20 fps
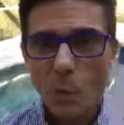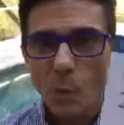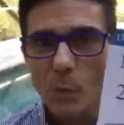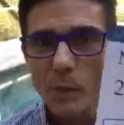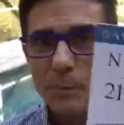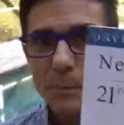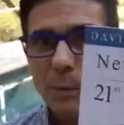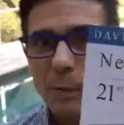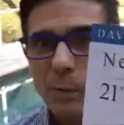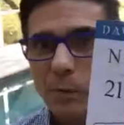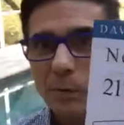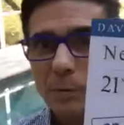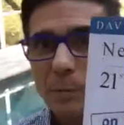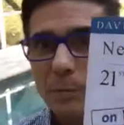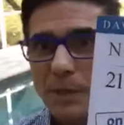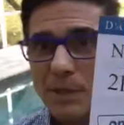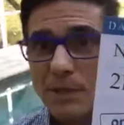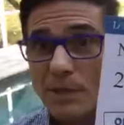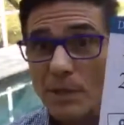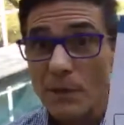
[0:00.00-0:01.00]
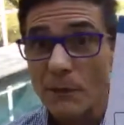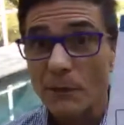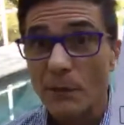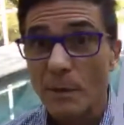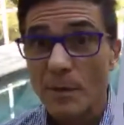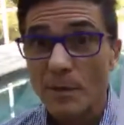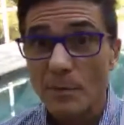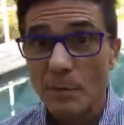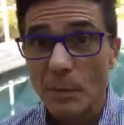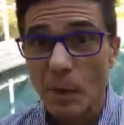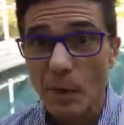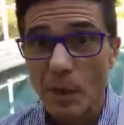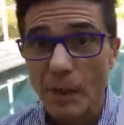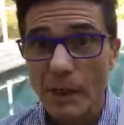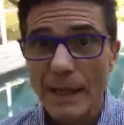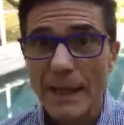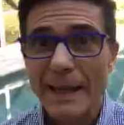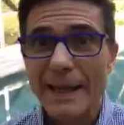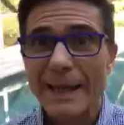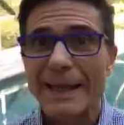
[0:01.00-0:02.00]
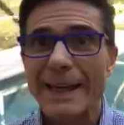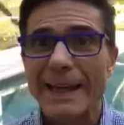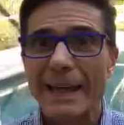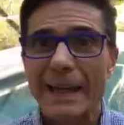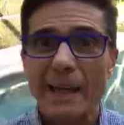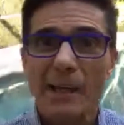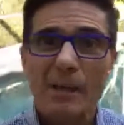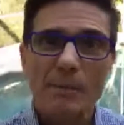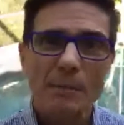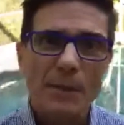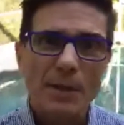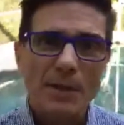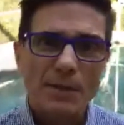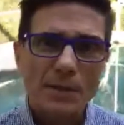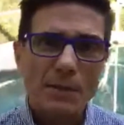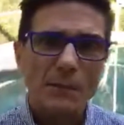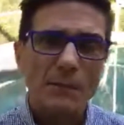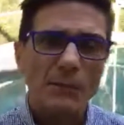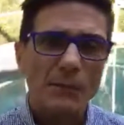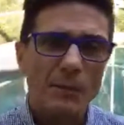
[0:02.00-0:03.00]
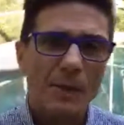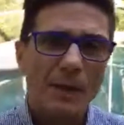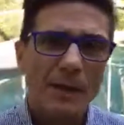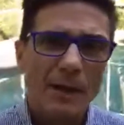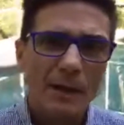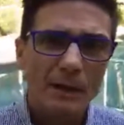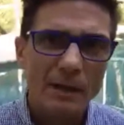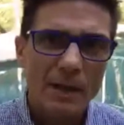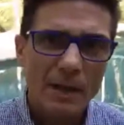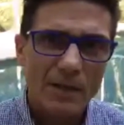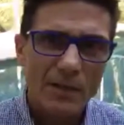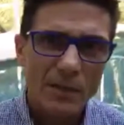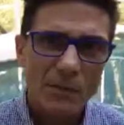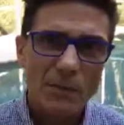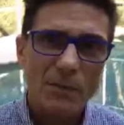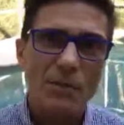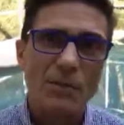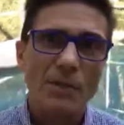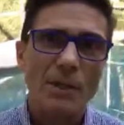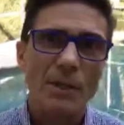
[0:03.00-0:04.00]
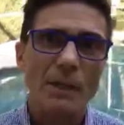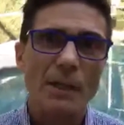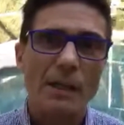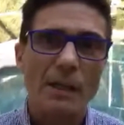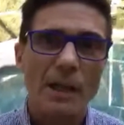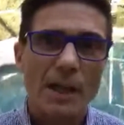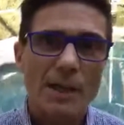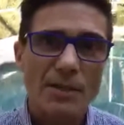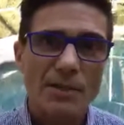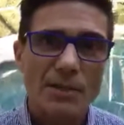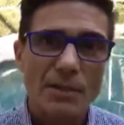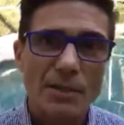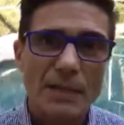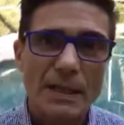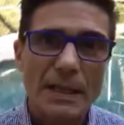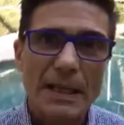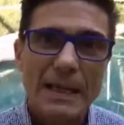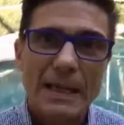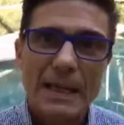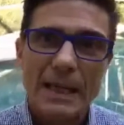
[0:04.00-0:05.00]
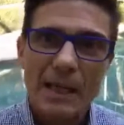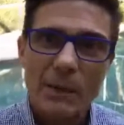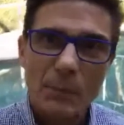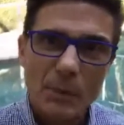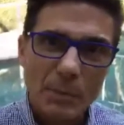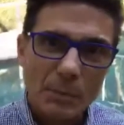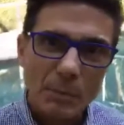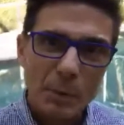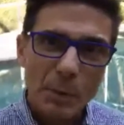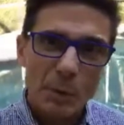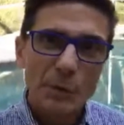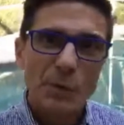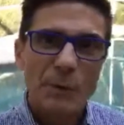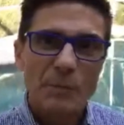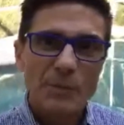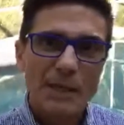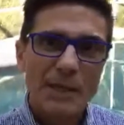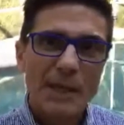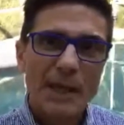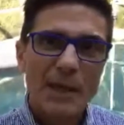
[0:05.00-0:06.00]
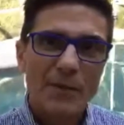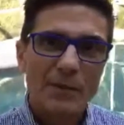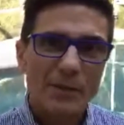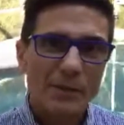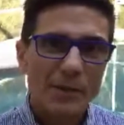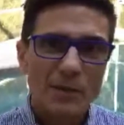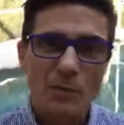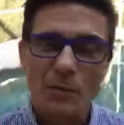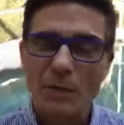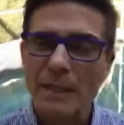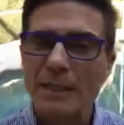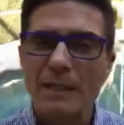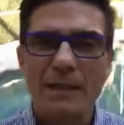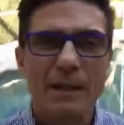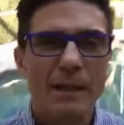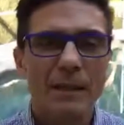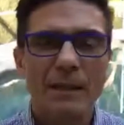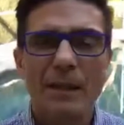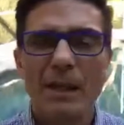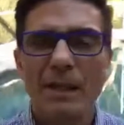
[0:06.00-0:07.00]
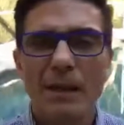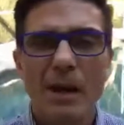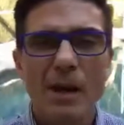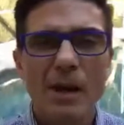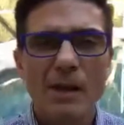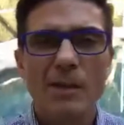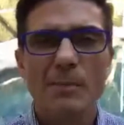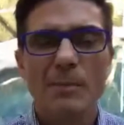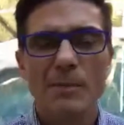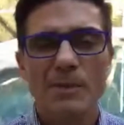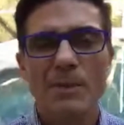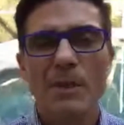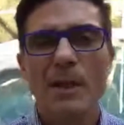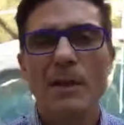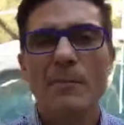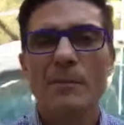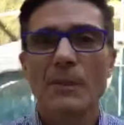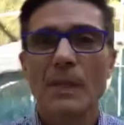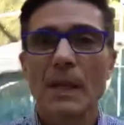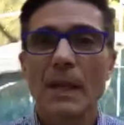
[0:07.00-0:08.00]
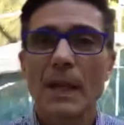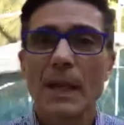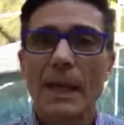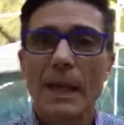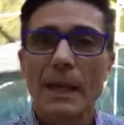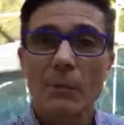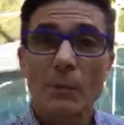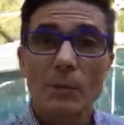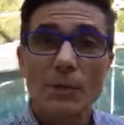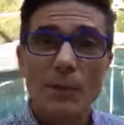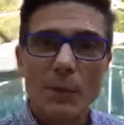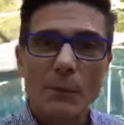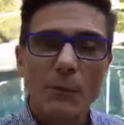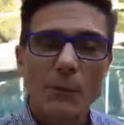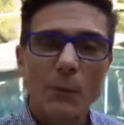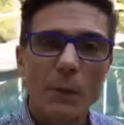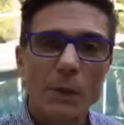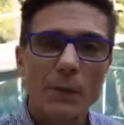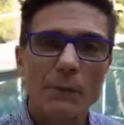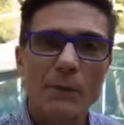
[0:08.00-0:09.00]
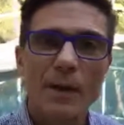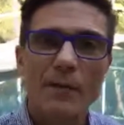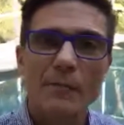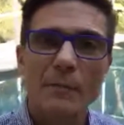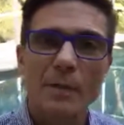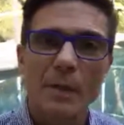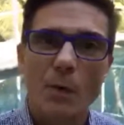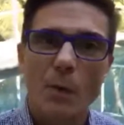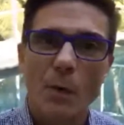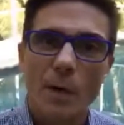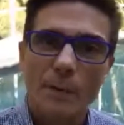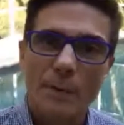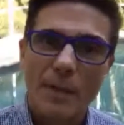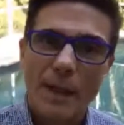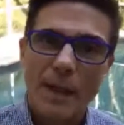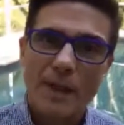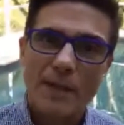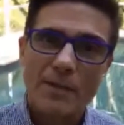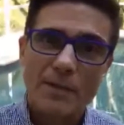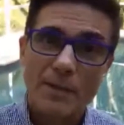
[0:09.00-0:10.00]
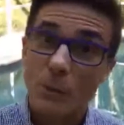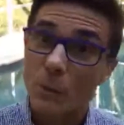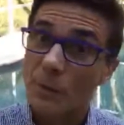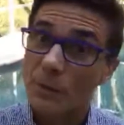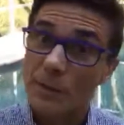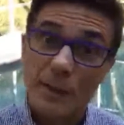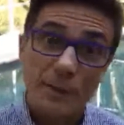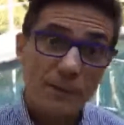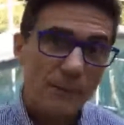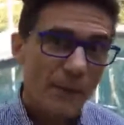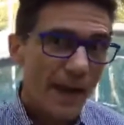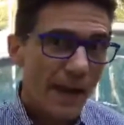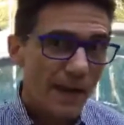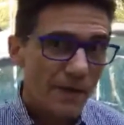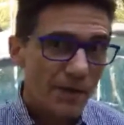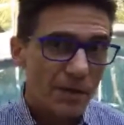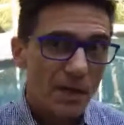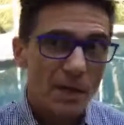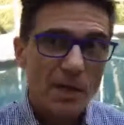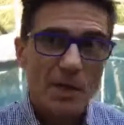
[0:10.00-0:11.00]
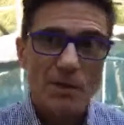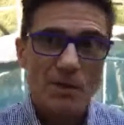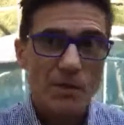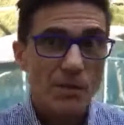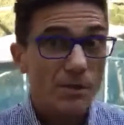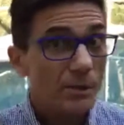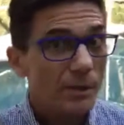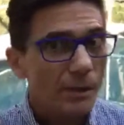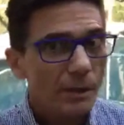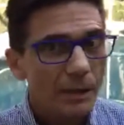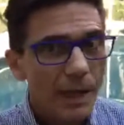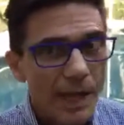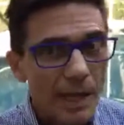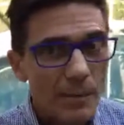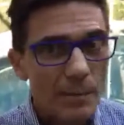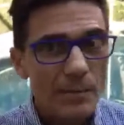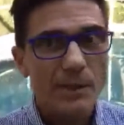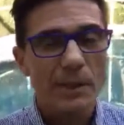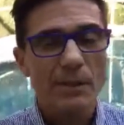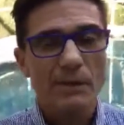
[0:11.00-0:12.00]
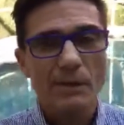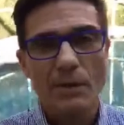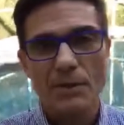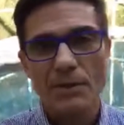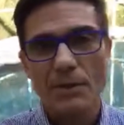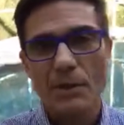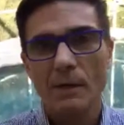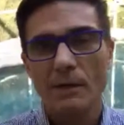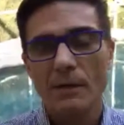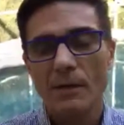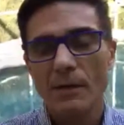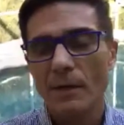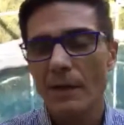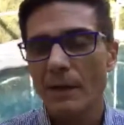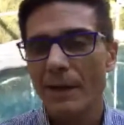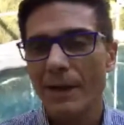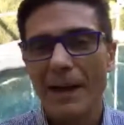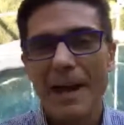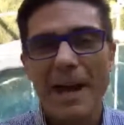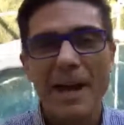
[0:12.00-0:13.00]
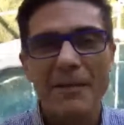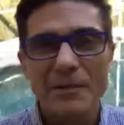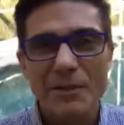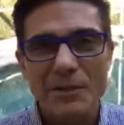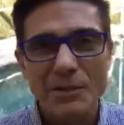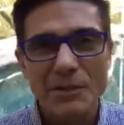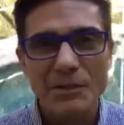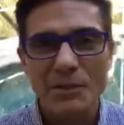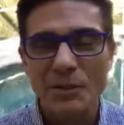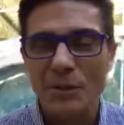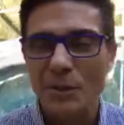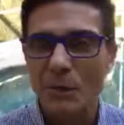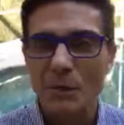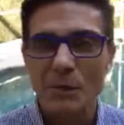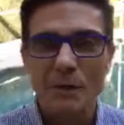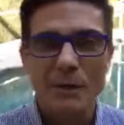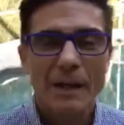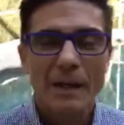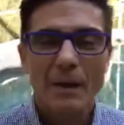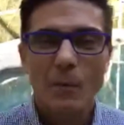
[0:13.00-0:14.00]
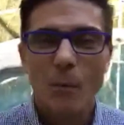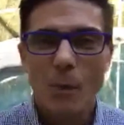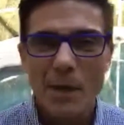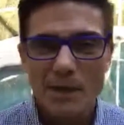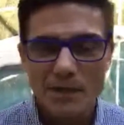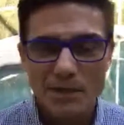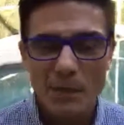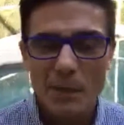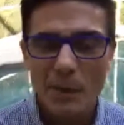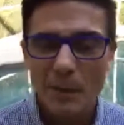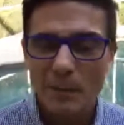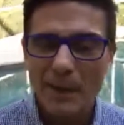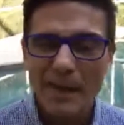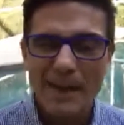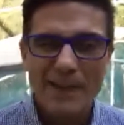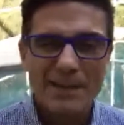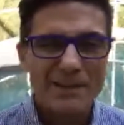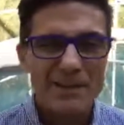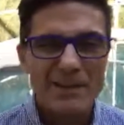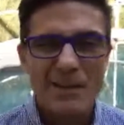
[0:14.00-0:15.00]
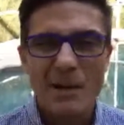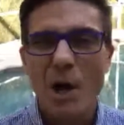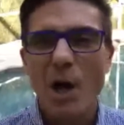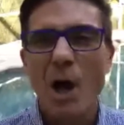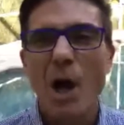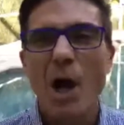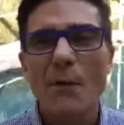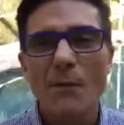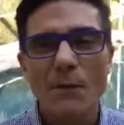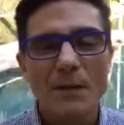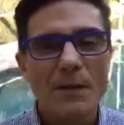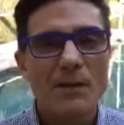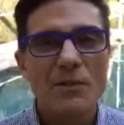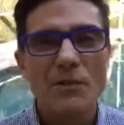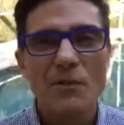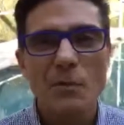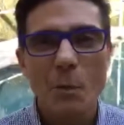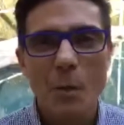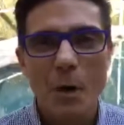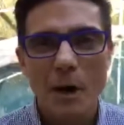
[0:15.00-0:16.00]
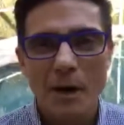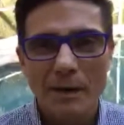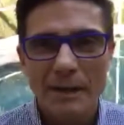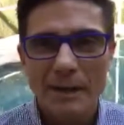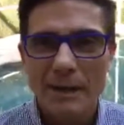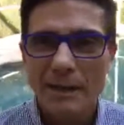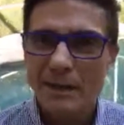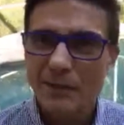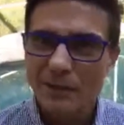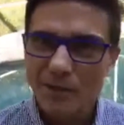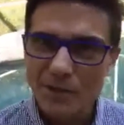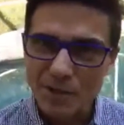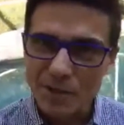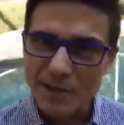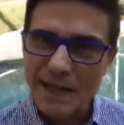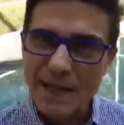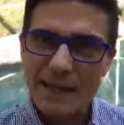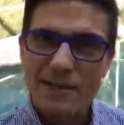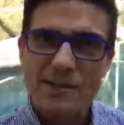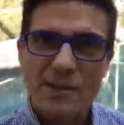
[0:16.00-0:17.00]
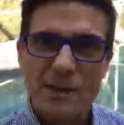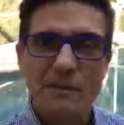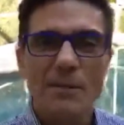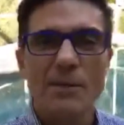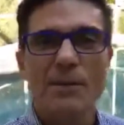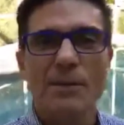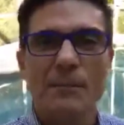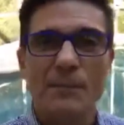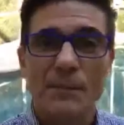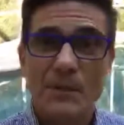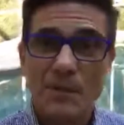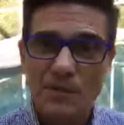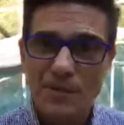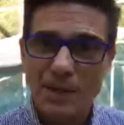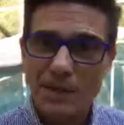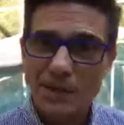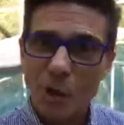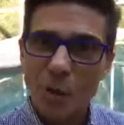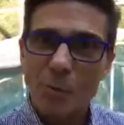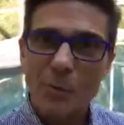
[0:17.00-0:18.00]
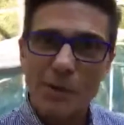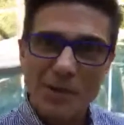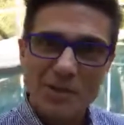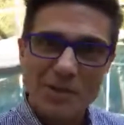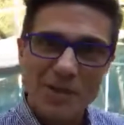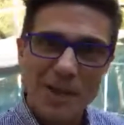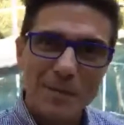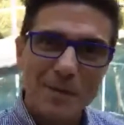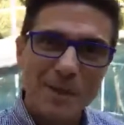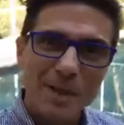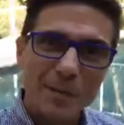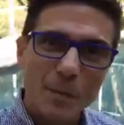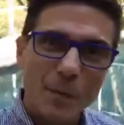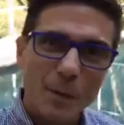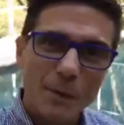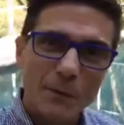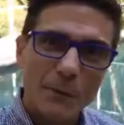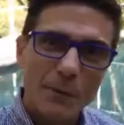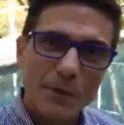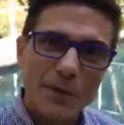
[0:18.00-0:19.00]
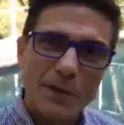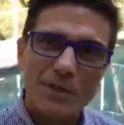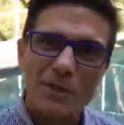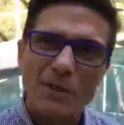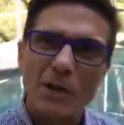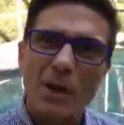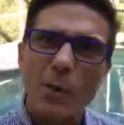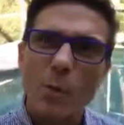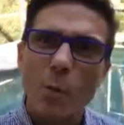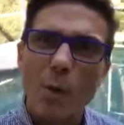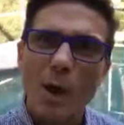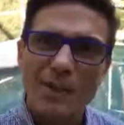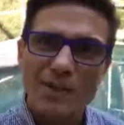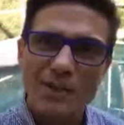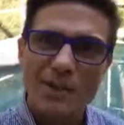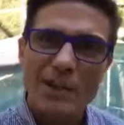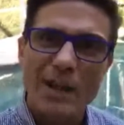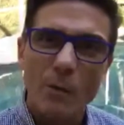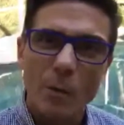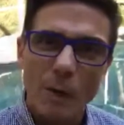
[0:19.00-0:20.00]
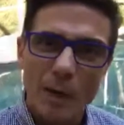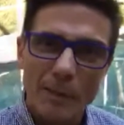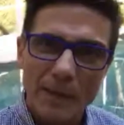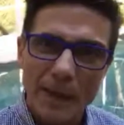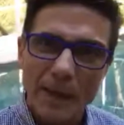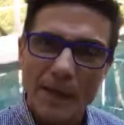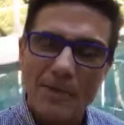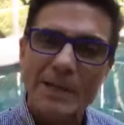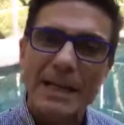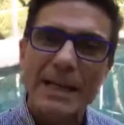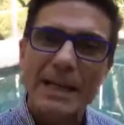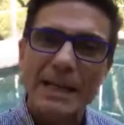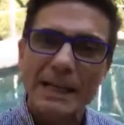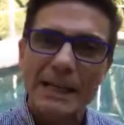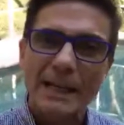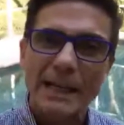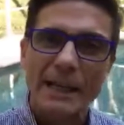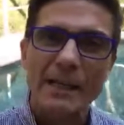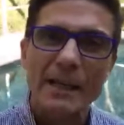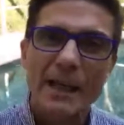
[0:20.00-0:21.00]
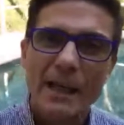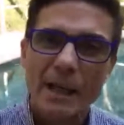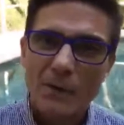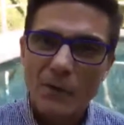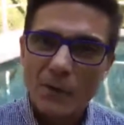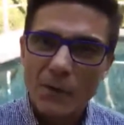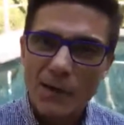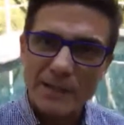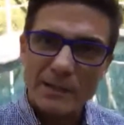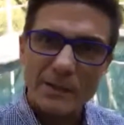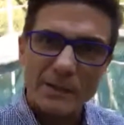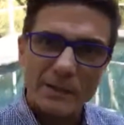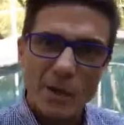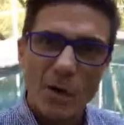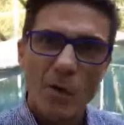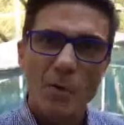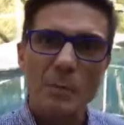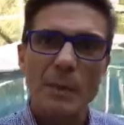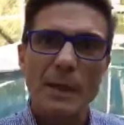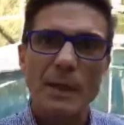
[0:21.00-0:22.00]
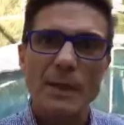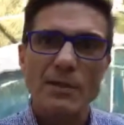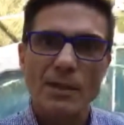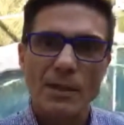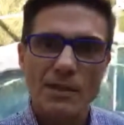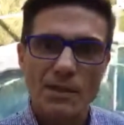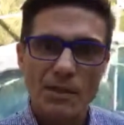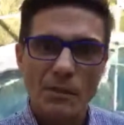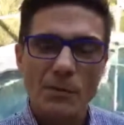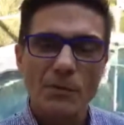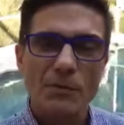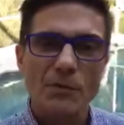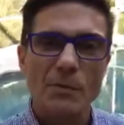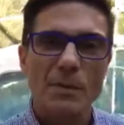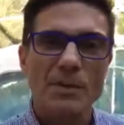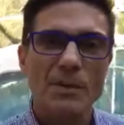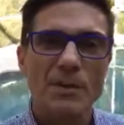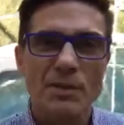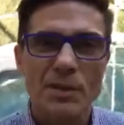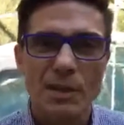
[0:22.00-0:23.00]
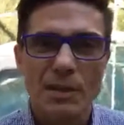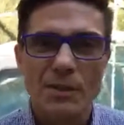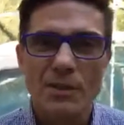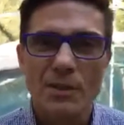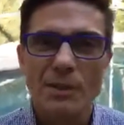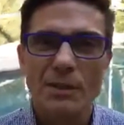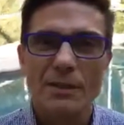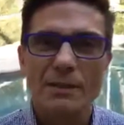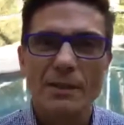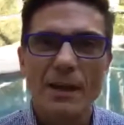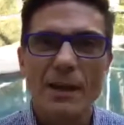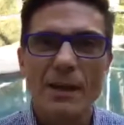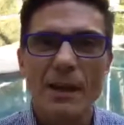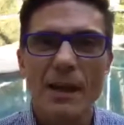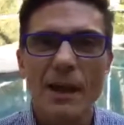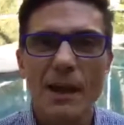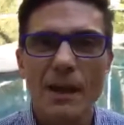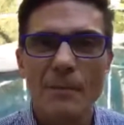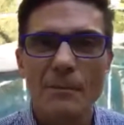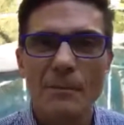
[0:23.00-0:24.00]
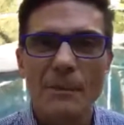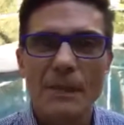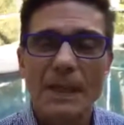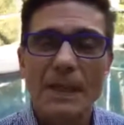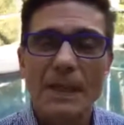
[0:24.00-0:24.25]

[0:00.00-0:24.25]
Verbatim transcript: We pulled pieces from his book and pieces from my online social selling classes, and we pulled them together because he and I align 100%. And we did a 45 minute webcast, and we did it fast. So there's a lot of material that's covered there, and obviously you can go watch that webcast as often as you want to just catch everything. So that's homework assignment number one for you is to go watch that webcast. Again, right there at the homepage at socialbusinessengine.com.